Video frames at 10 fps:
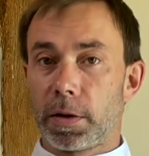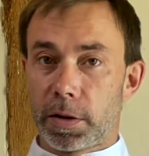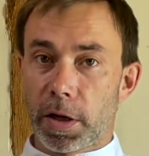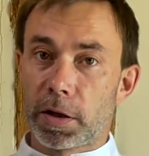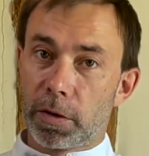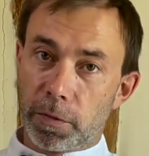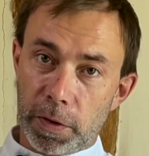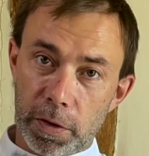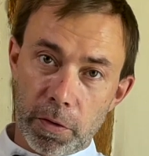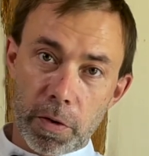Check the
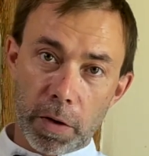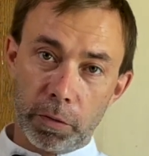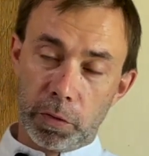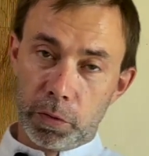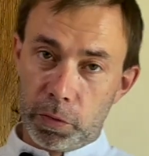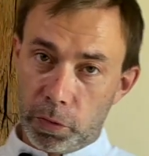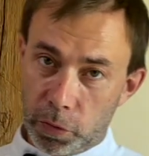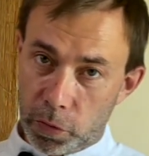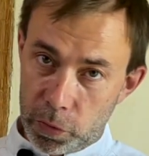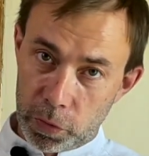video how to
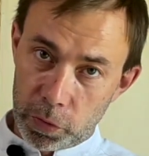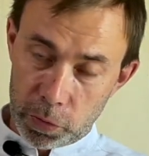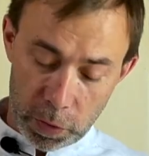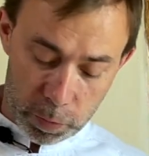cook sweet